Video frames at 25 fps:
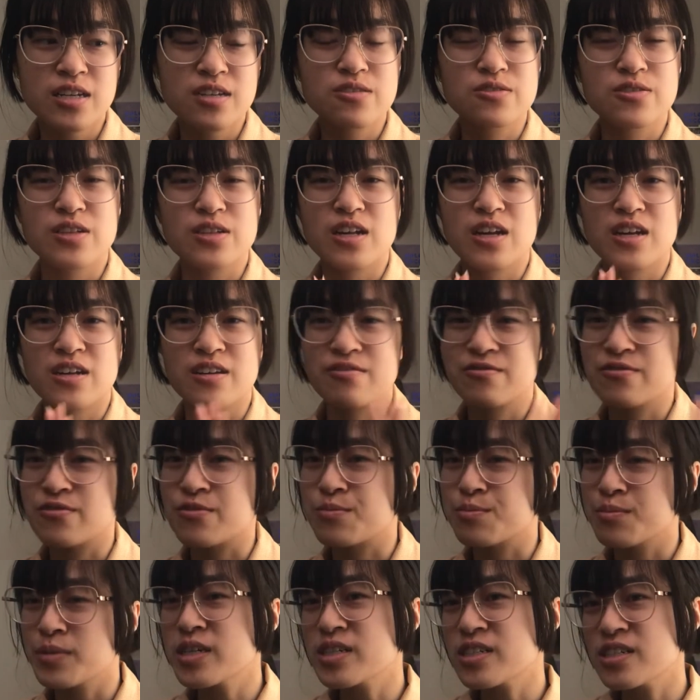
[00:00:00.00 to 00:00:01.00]
it was a lot of
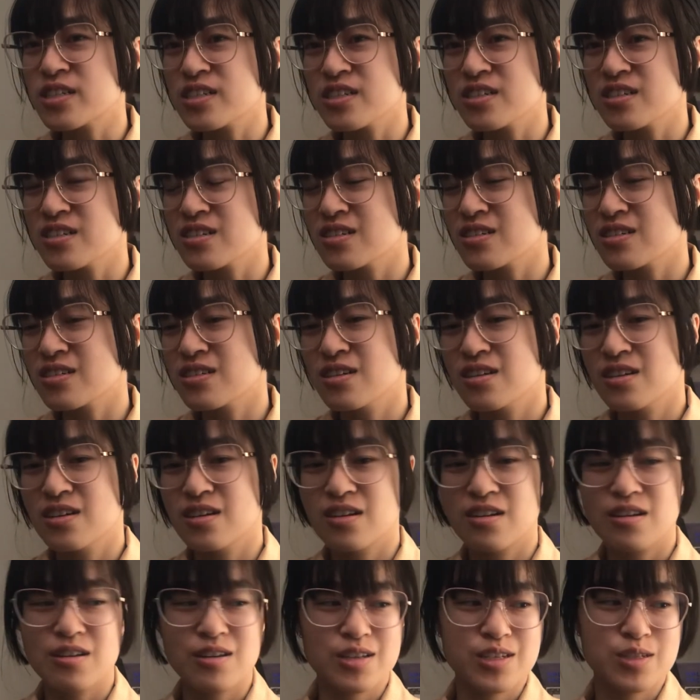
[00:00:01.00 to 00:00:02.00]
information,
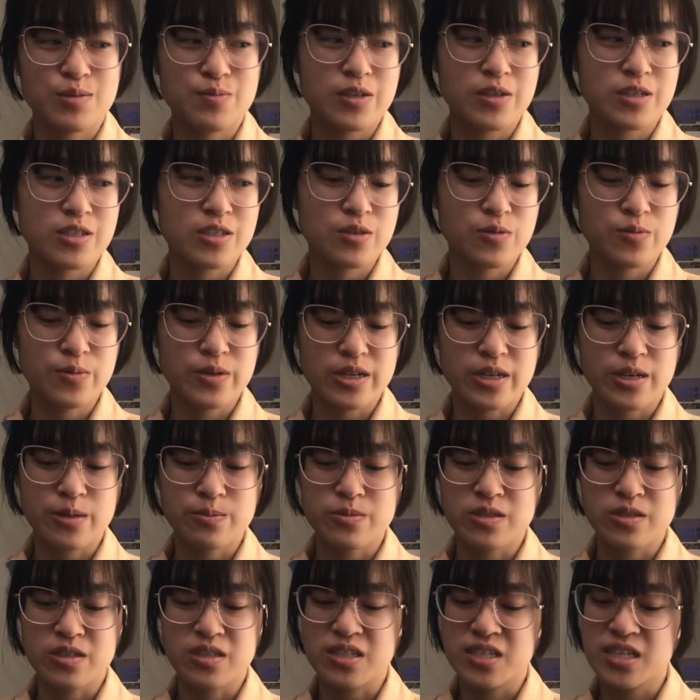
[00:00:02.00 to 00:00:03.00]
especially when it
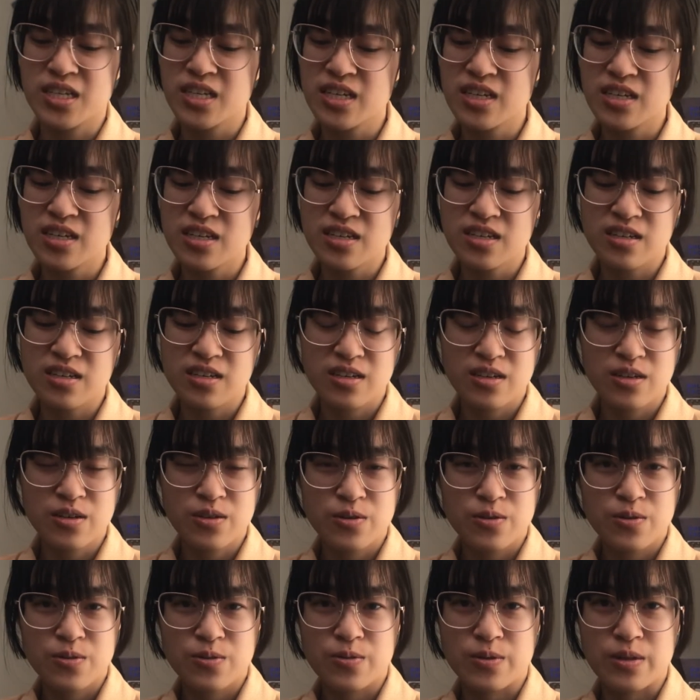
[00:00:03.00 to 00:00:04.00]
comes to tea,
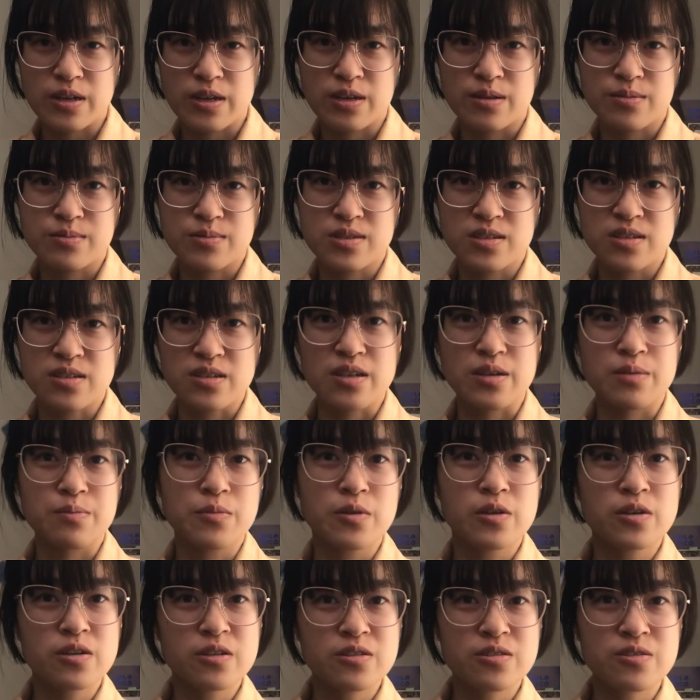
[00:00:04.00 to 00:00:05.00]
when it comes to
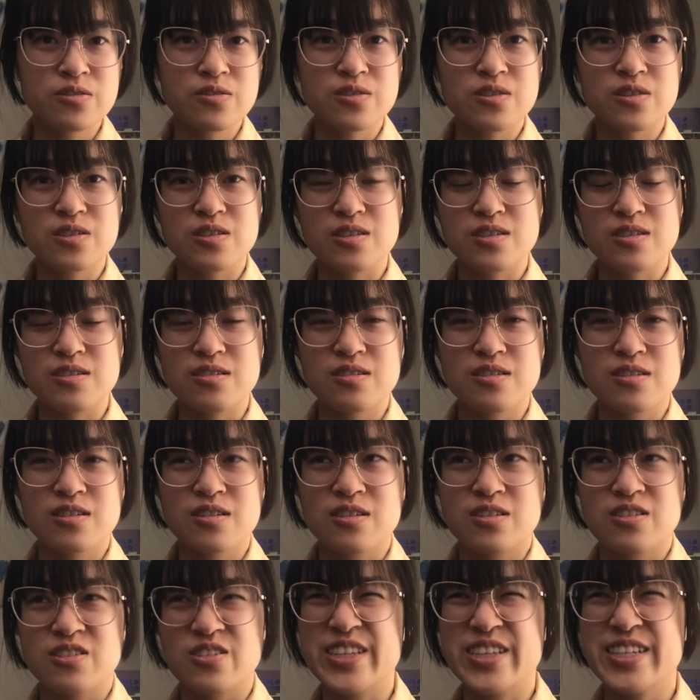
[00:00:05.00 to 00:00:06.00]
kimonos.
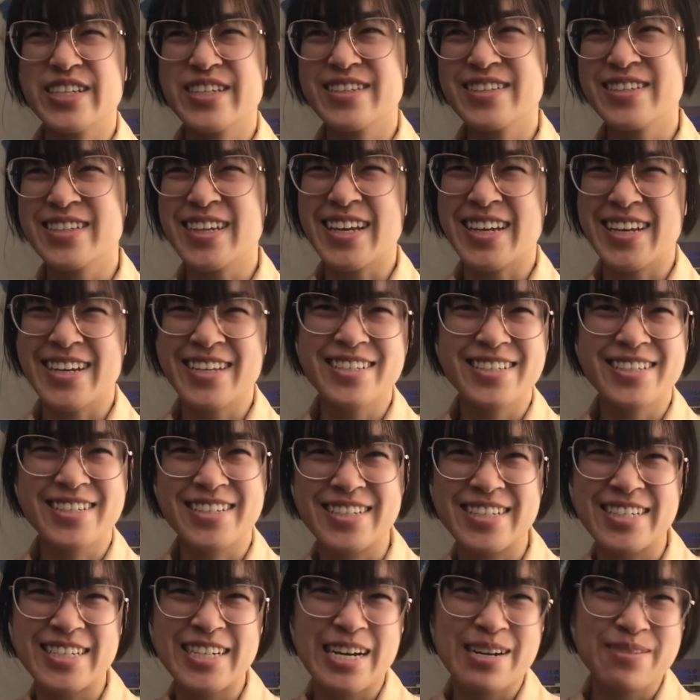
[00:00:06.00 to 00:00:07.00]
So this is, I guess, it's
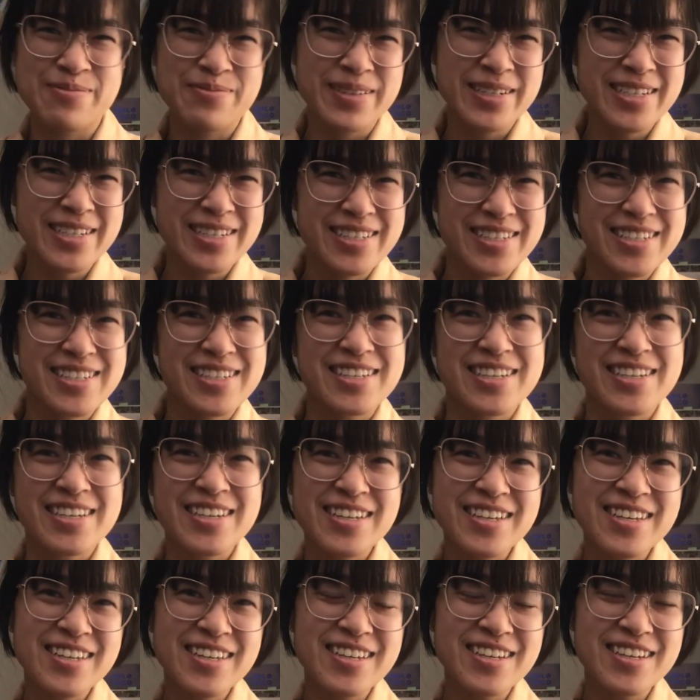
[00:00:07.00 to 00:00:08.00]
Japanese
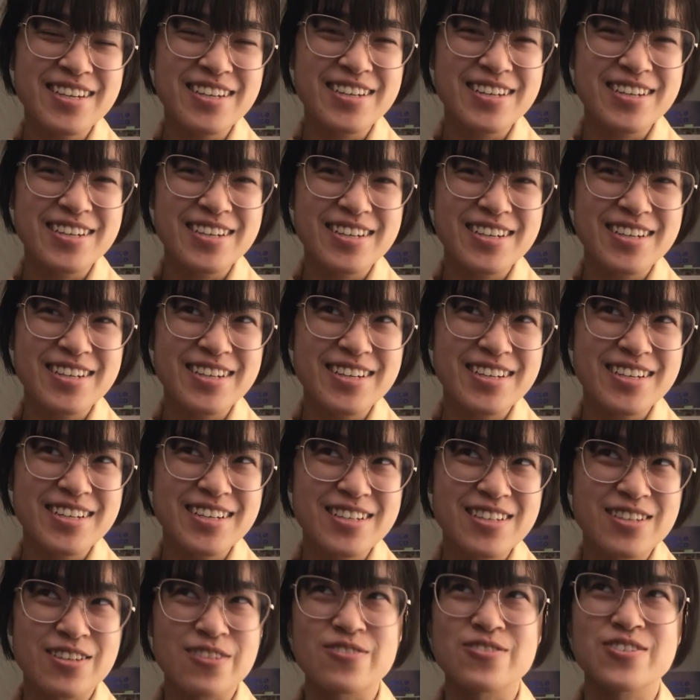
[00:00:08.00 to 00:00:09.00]
tea,
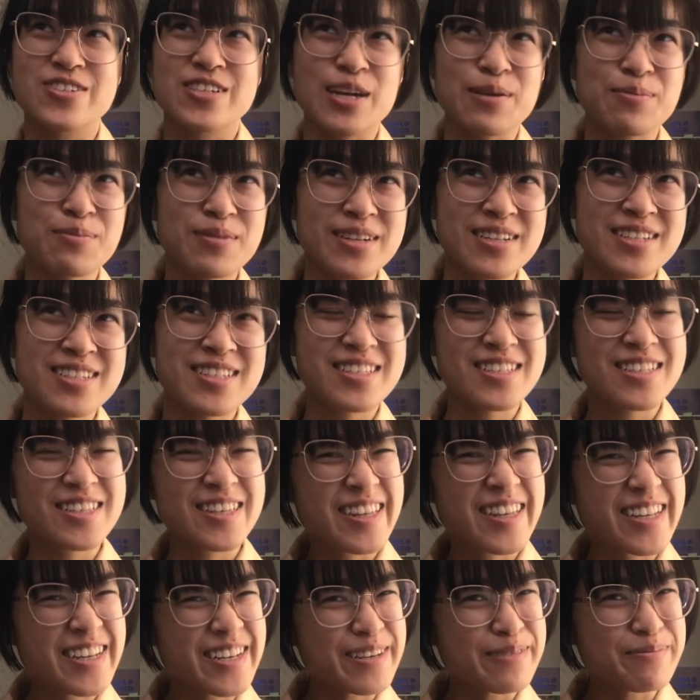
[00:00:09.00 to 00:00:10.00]
not Japanese
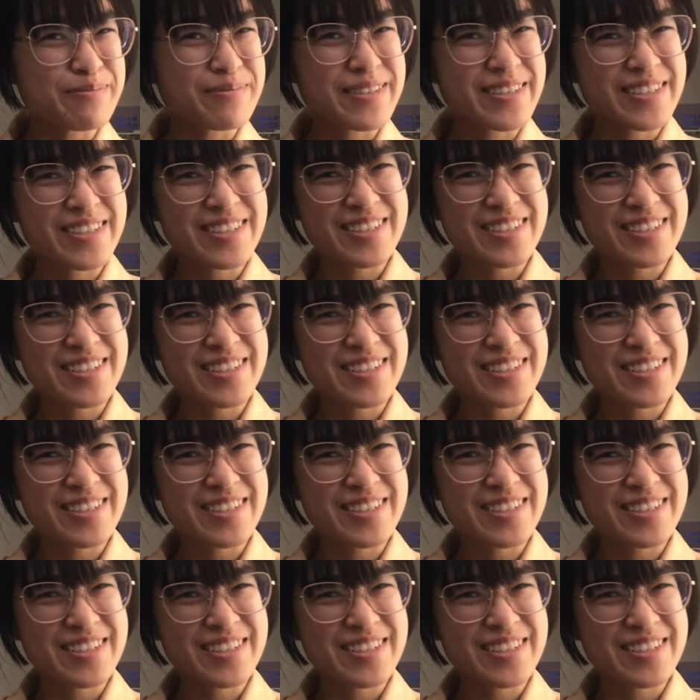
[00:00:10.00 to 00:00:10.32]
themed.